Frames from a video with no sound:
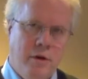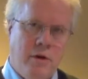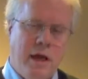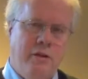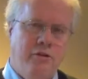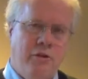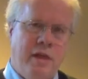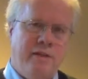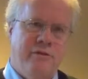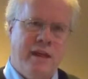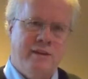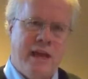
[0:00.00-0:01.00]
Okay, so
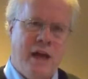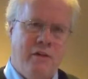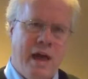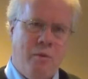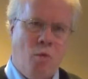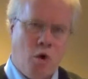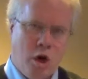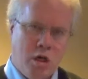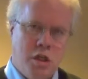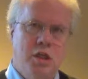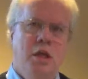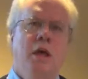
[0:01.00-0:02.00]
that's how that
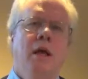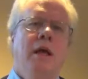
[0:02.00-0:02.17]
works.